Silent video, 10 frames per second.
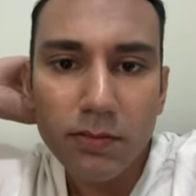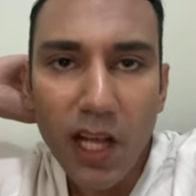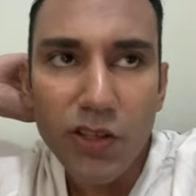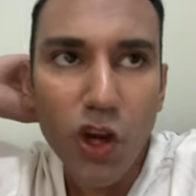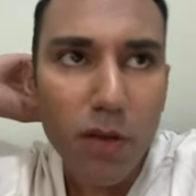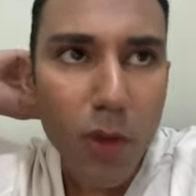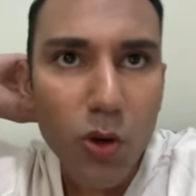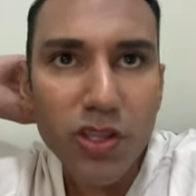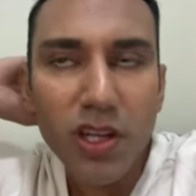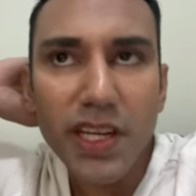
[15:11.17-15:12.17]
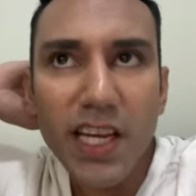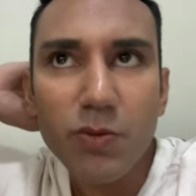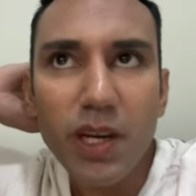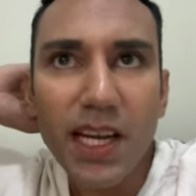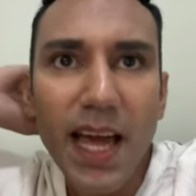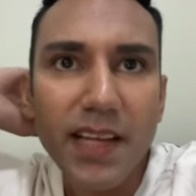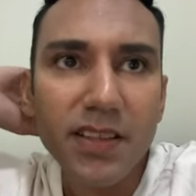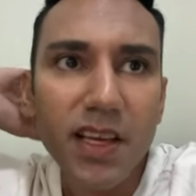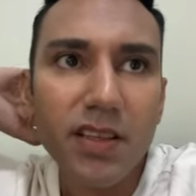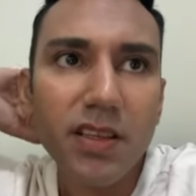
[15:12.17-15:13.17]
and your emotional needs were
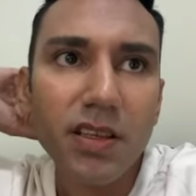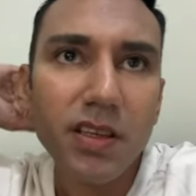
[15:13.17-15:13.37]
neglected.